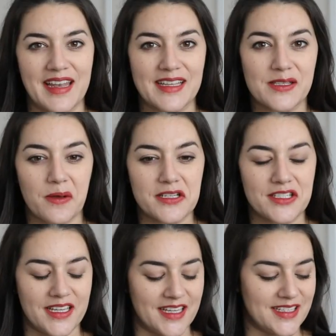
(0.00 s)
the next
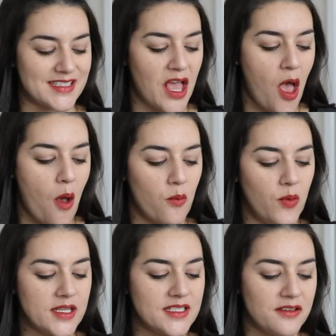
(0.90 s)
question is,
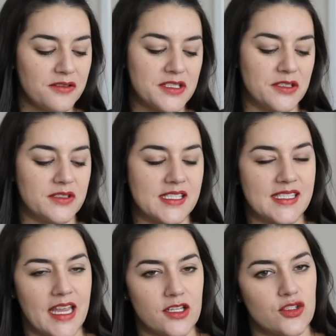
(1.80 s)
what do you do to
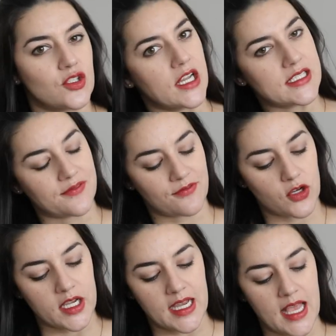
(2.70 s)
stay as
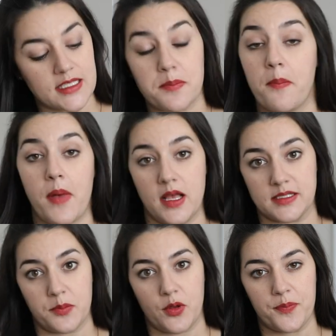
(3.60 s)
stress-free as
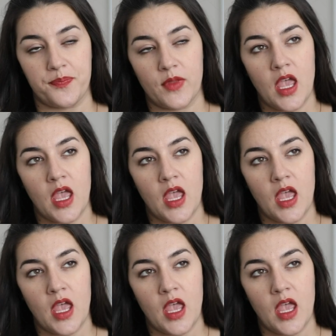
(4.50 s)
possible?